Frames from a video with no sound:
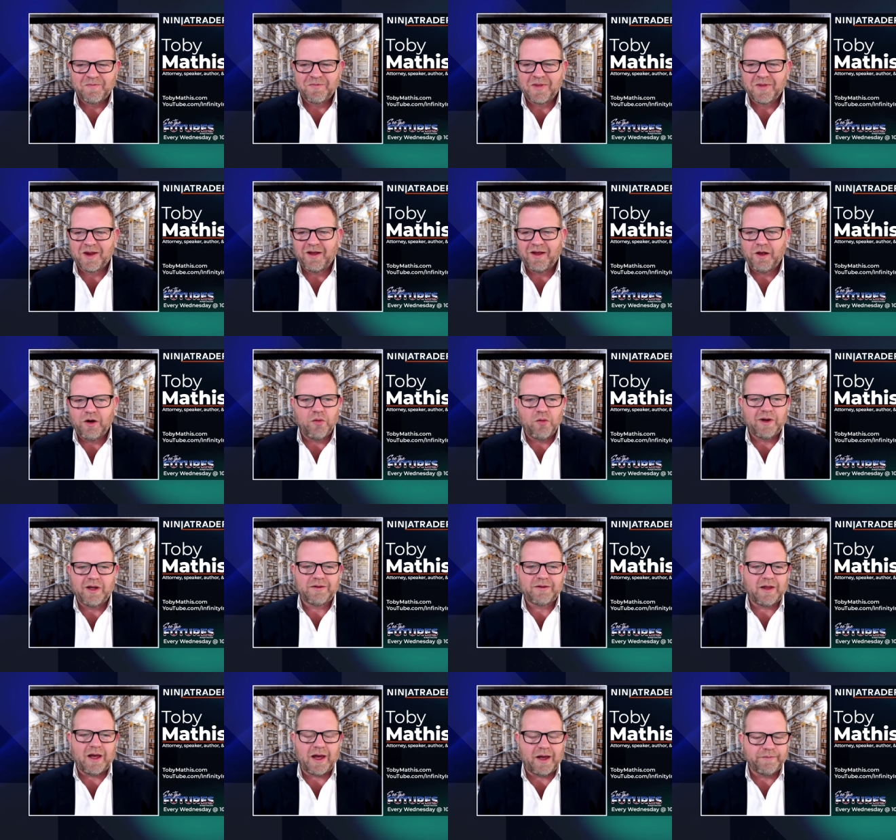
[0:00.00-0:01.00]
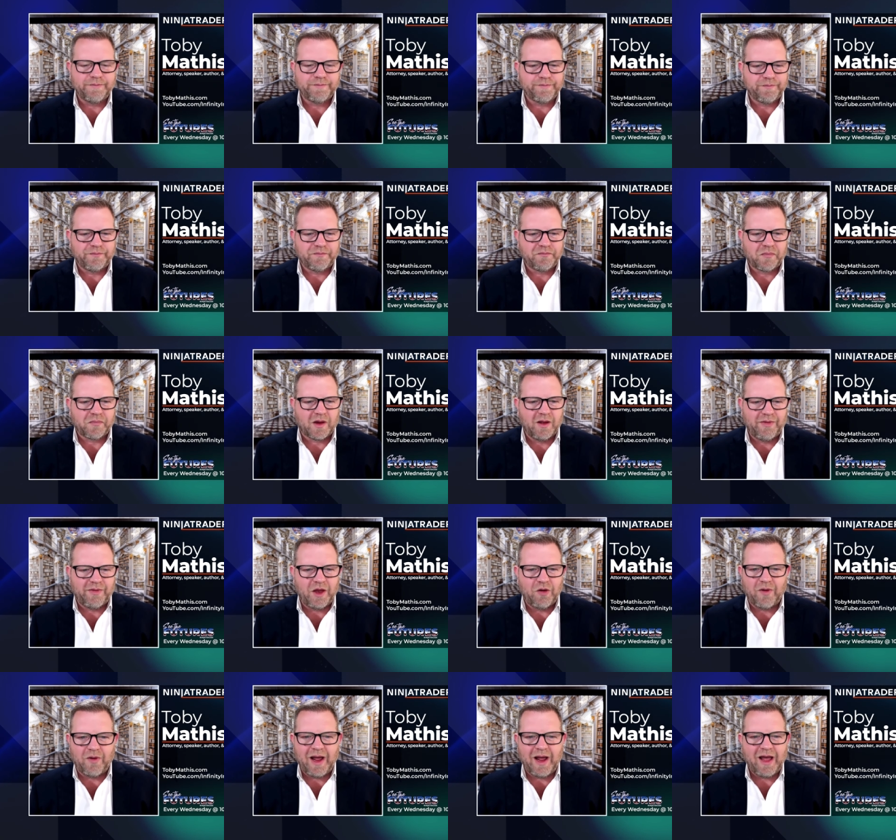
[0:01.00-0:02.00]
you don't get that they
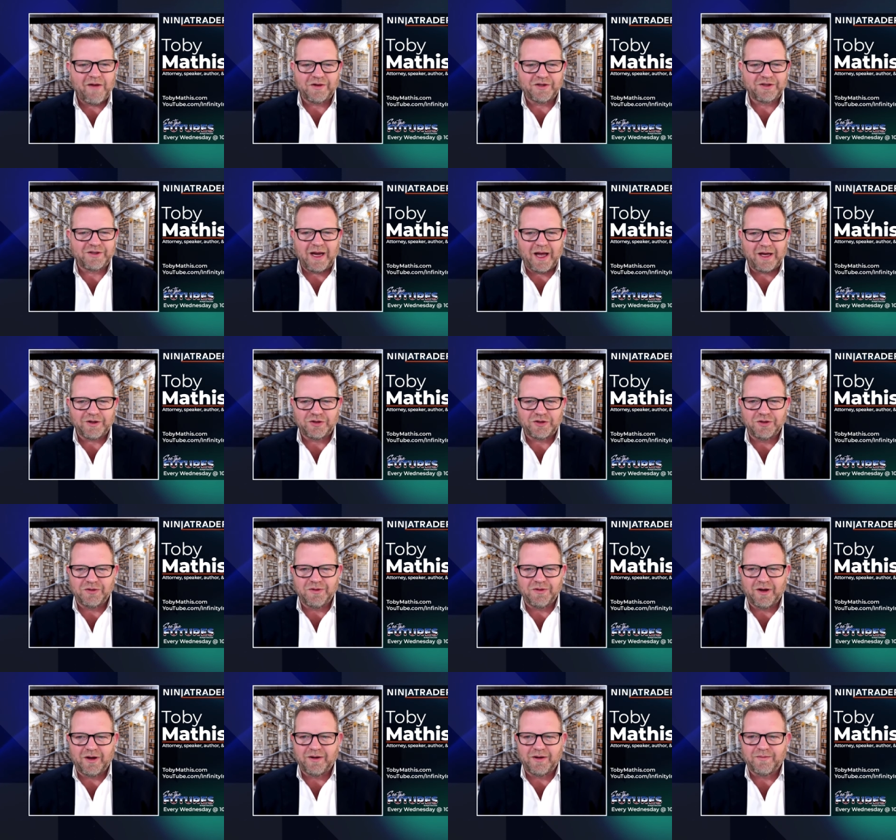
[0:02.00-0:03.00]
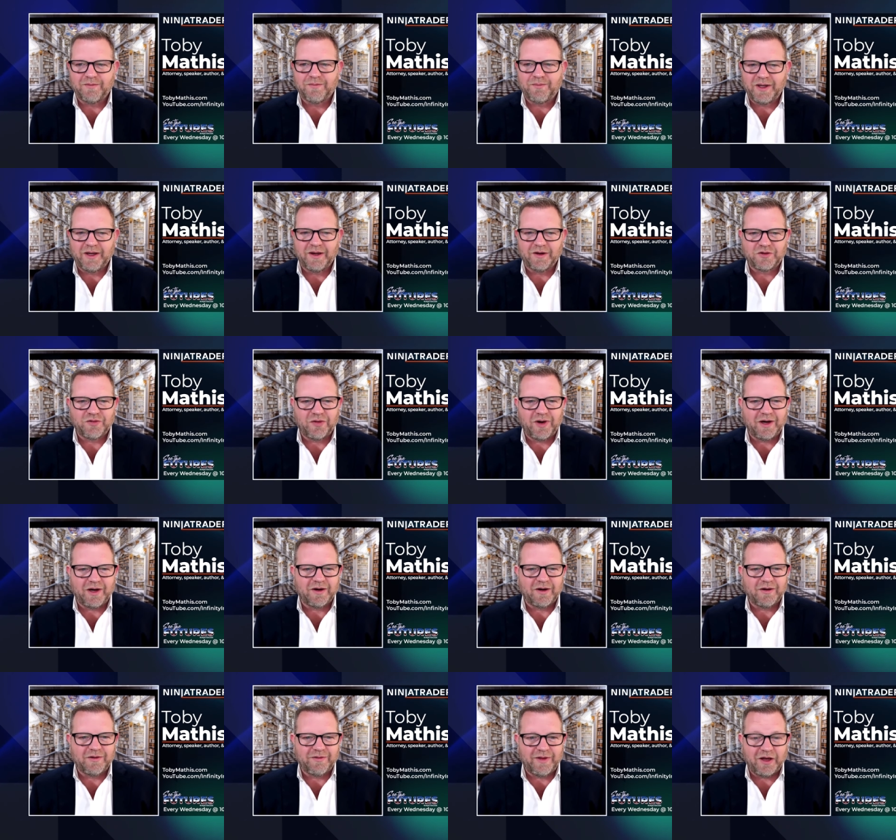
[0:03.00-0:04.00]
don't have a statute on being a
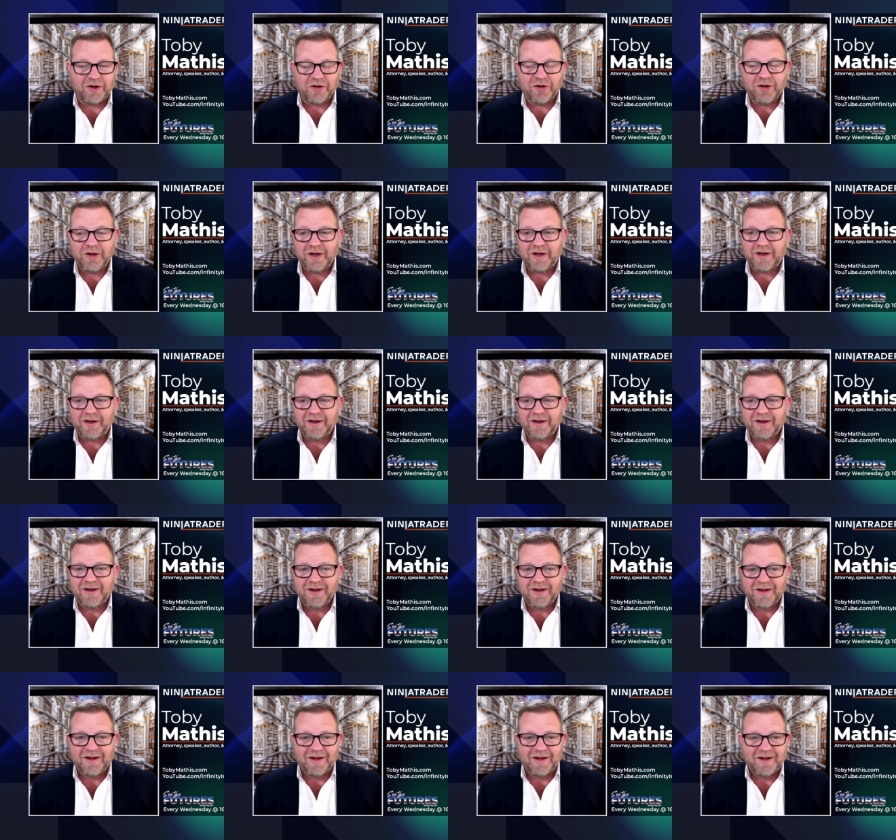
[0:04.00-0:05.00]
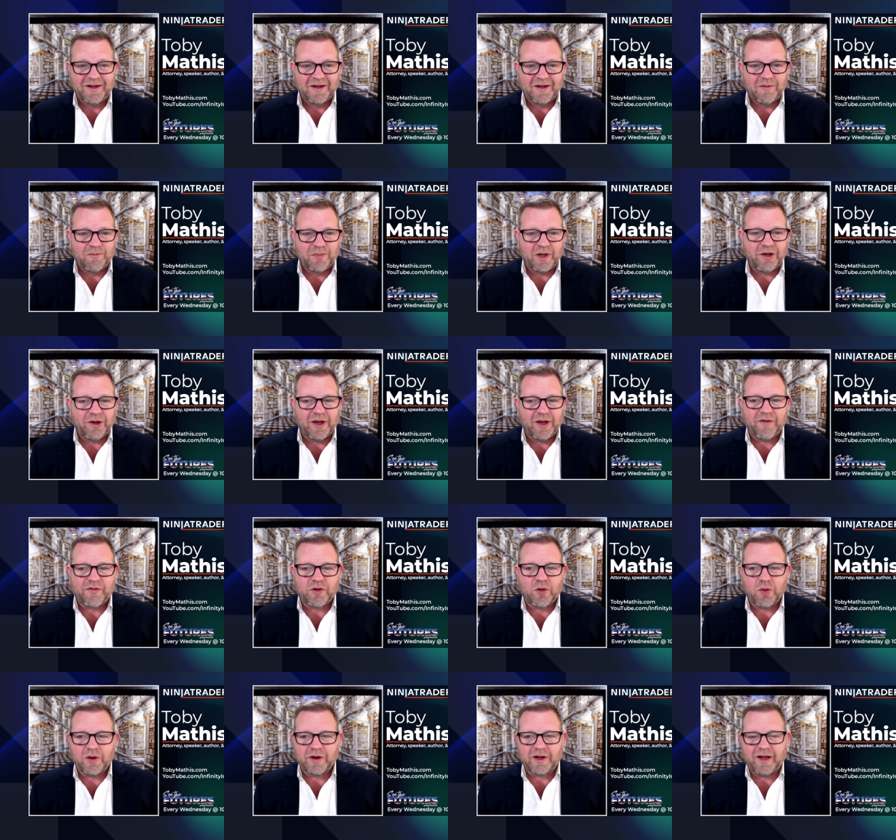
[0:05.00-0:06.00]
traitor they could but you have
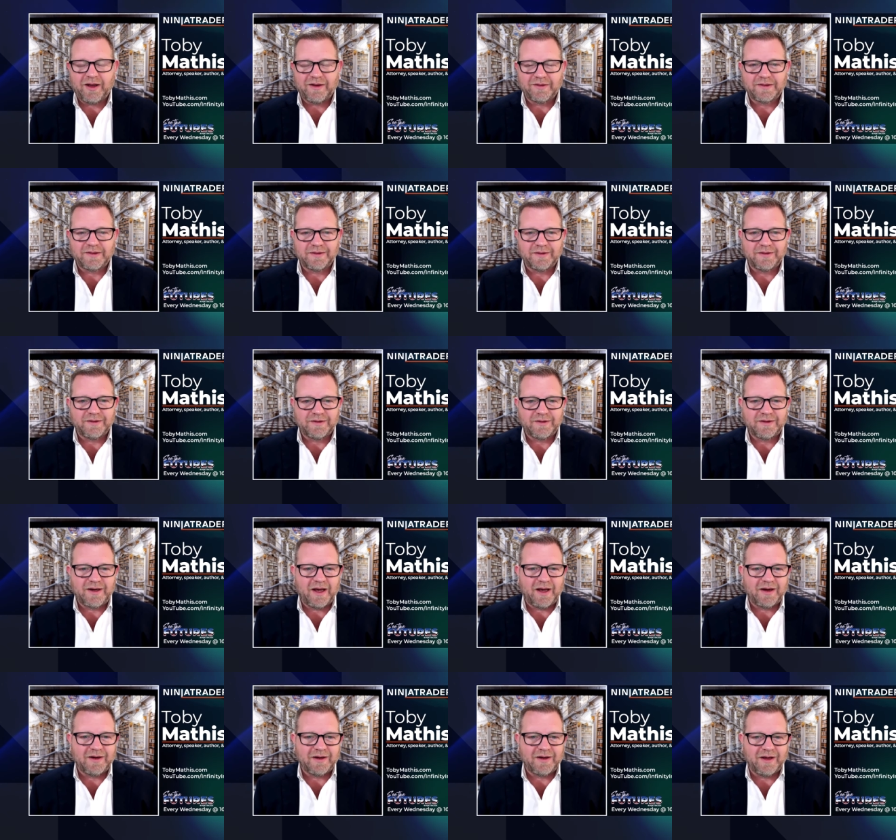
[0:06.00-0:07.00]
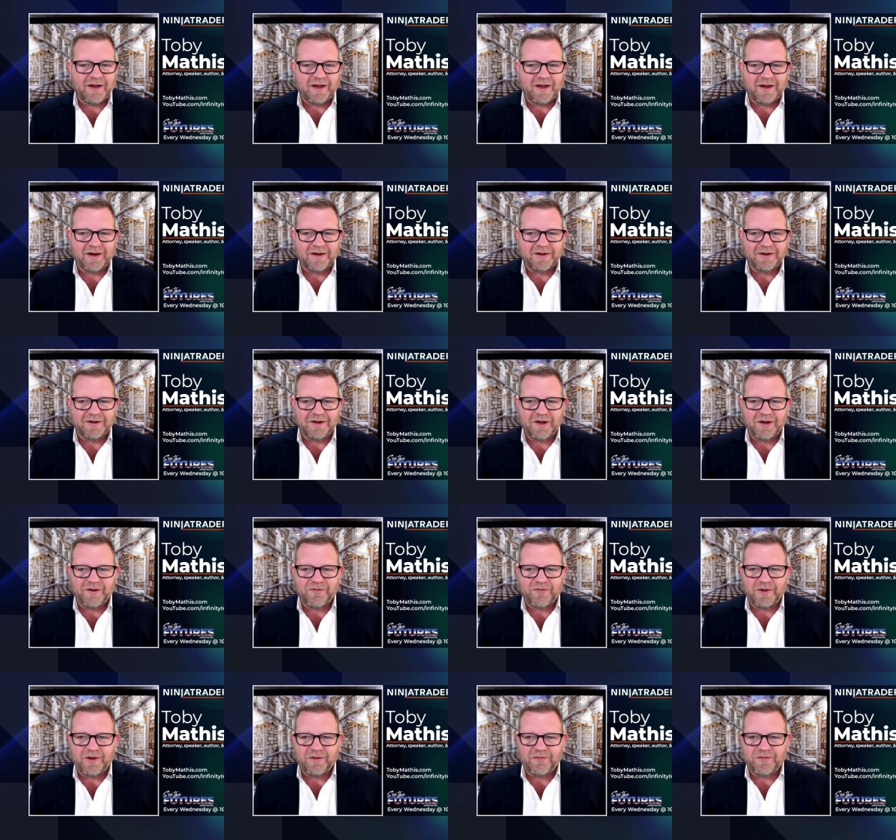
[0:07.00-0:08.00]
court cases instead and if
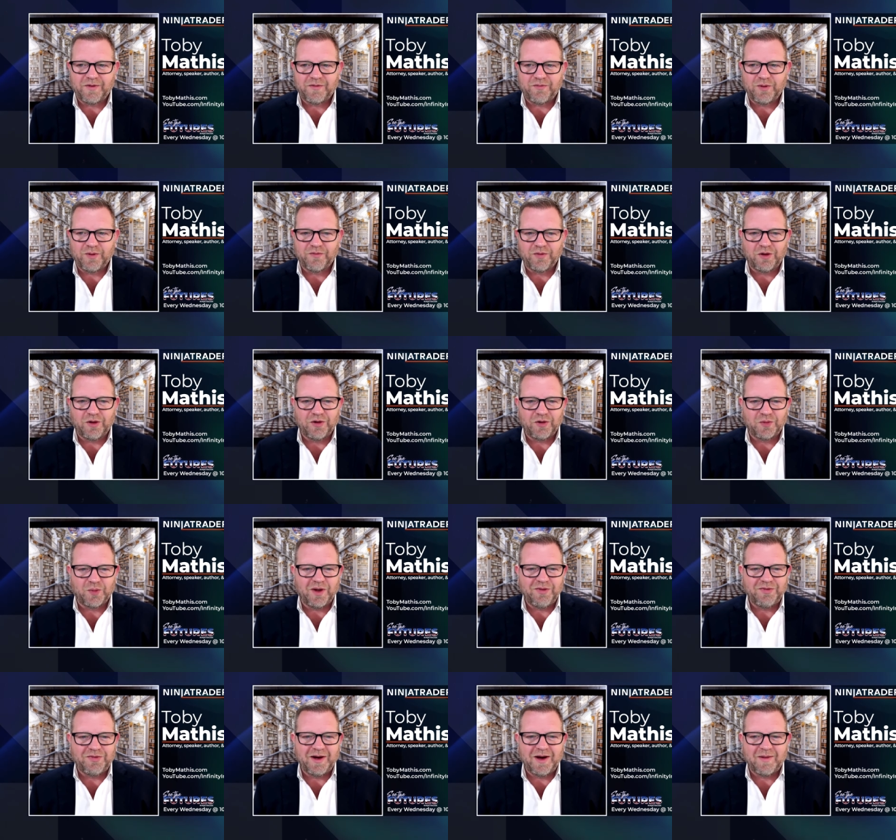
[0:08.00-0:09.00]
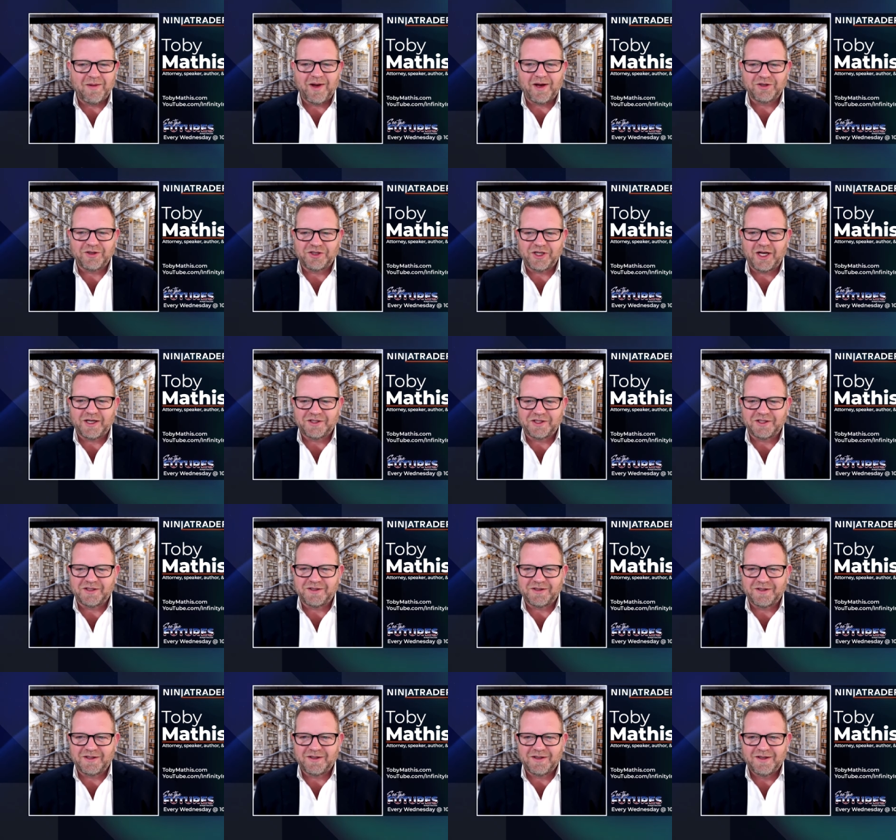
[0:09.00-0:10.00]
if, if we've learned one thing about
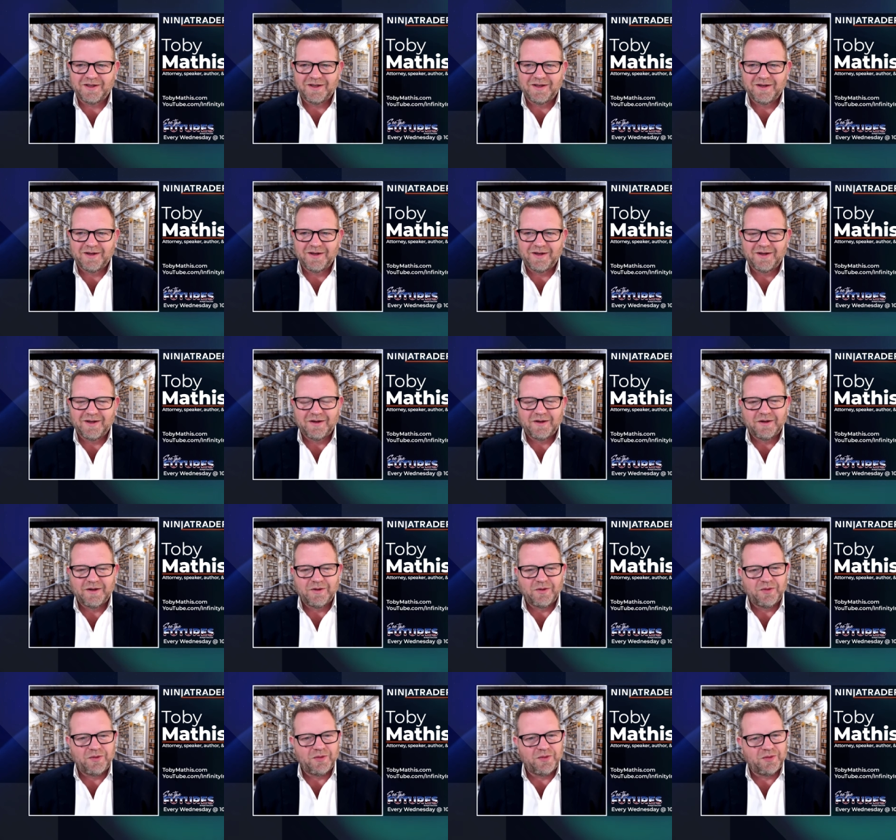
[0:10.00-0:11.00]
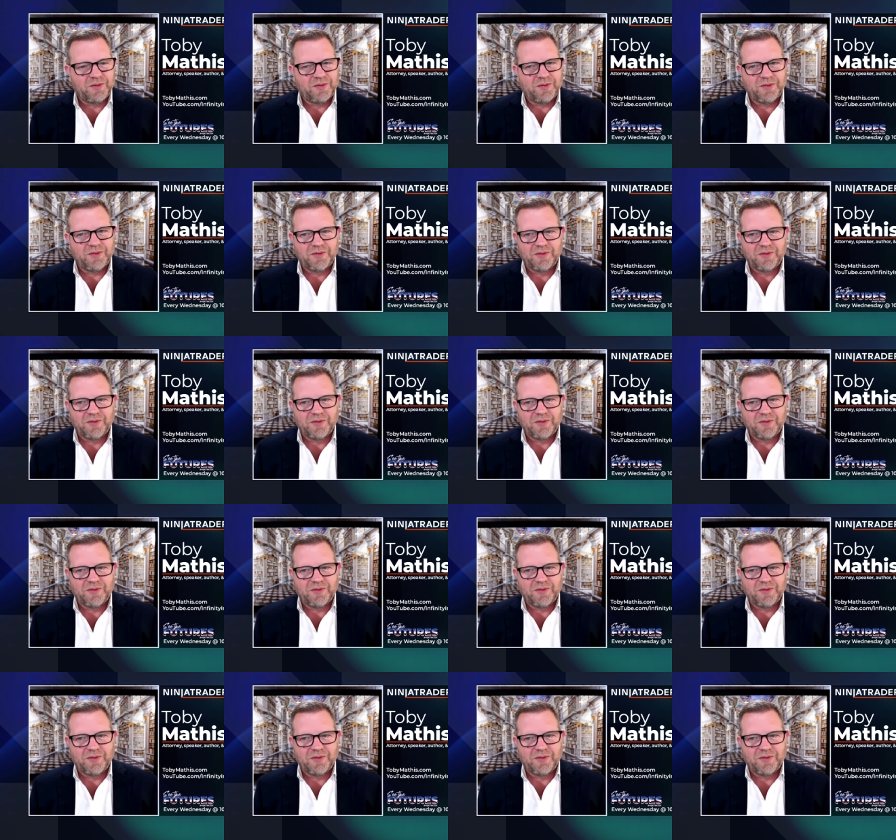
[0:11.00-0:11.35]
judges oof